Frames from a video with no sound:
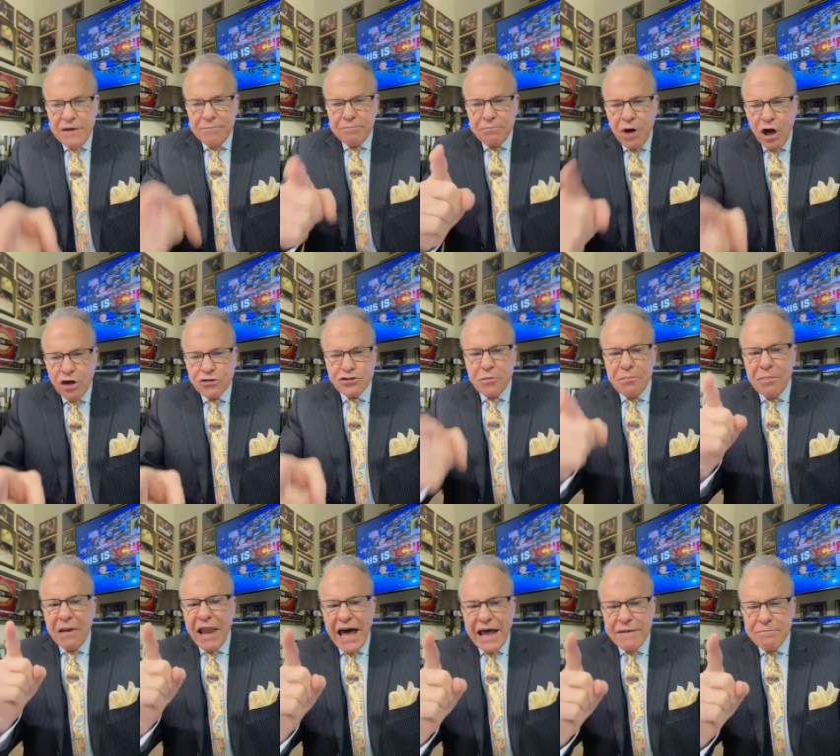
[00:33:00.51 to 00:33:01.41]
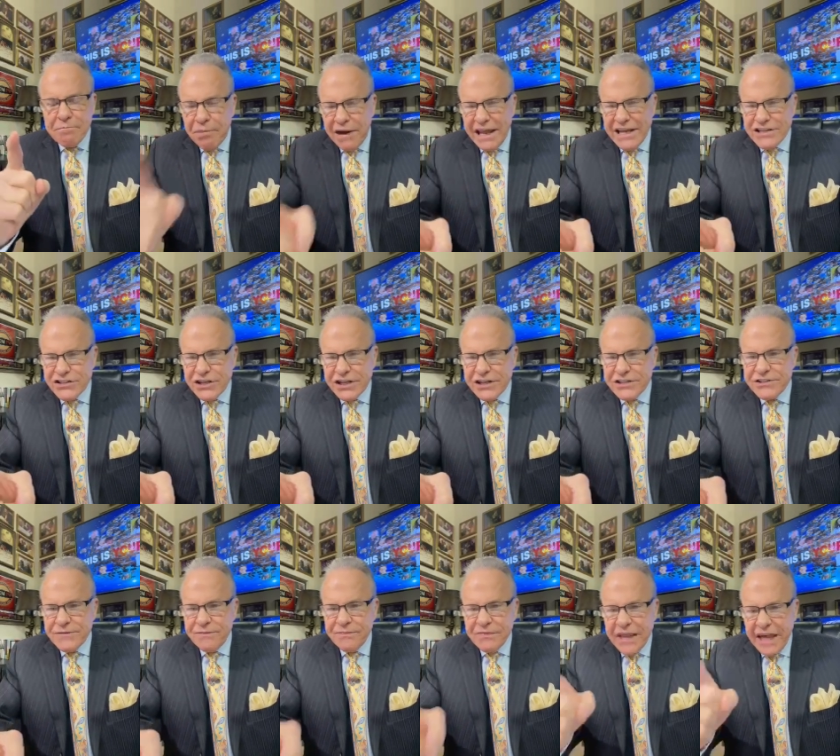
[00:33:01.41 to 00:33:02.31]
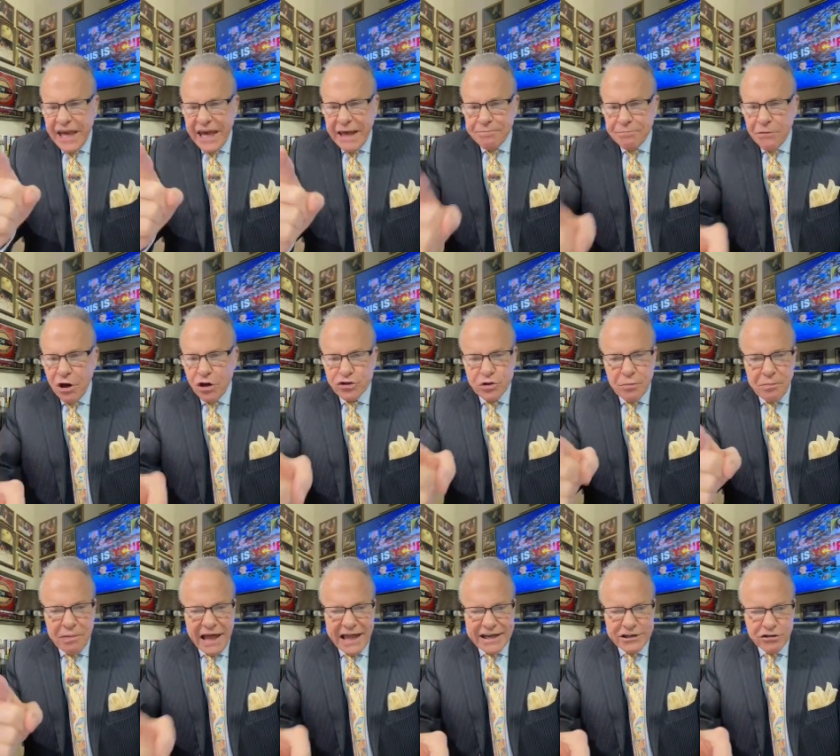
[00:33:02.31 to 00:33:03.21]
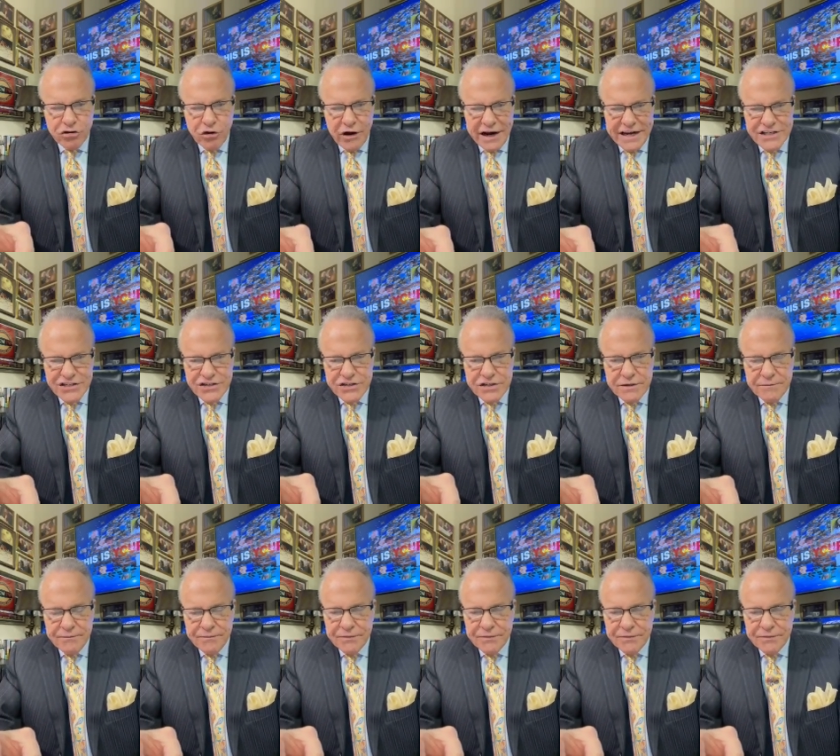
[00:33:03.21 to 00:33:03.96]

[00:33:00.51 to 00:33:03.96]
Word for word: Multiplied blessings and multiplied grace.